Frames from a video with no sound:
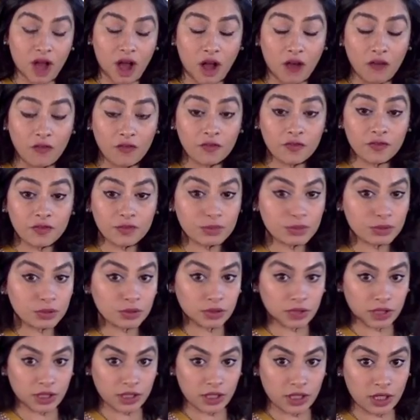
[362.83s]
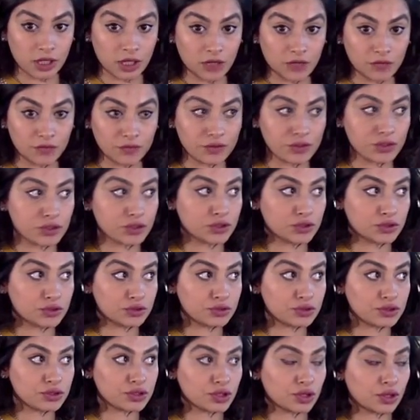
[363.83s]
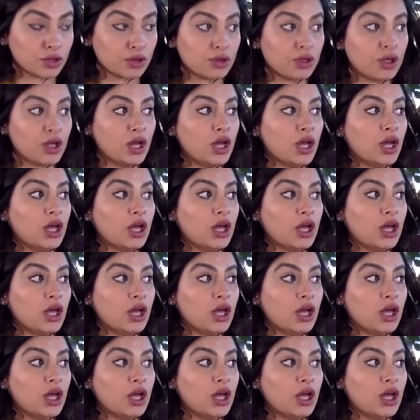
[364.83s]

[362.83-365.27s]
comfortable enough to do so.